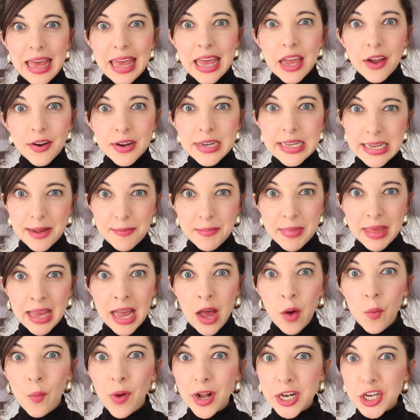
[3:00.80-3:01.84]
Here is
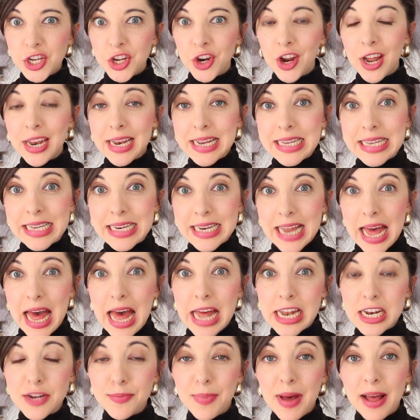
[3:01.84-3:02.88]
something I want you to
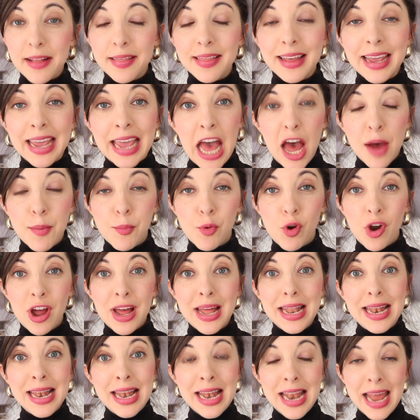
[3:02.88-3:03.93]
understand about the
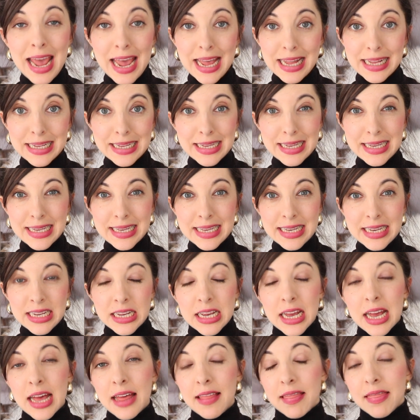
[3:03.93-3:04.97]
camera lens.
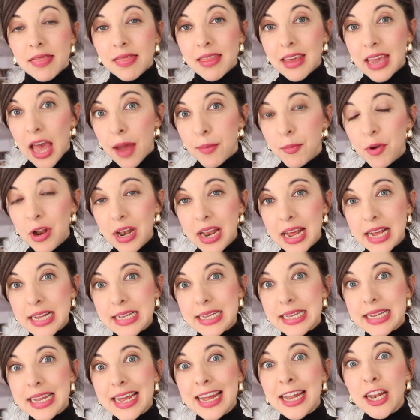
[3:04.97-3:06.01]
The camera
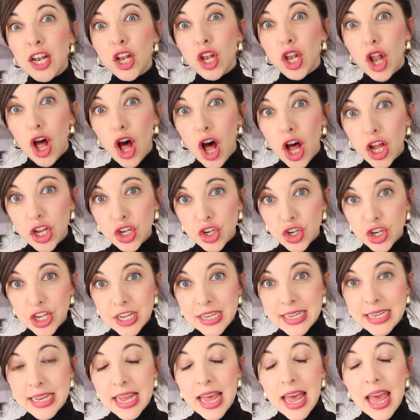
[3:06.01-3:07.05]
lens
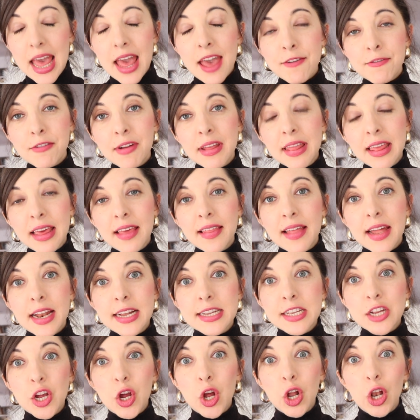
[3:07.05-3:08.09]
enlarges everything that
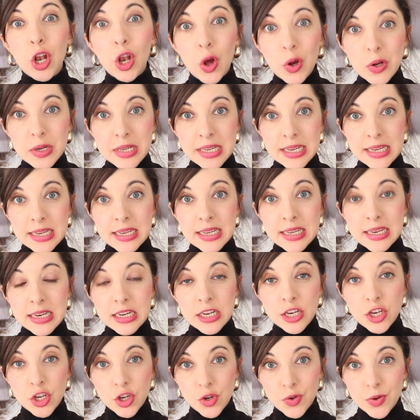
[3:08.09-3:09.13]
is
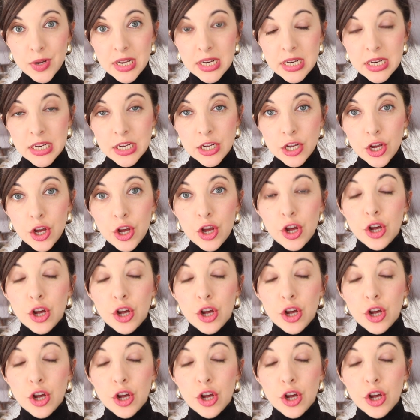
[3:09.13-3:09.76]
closest to it.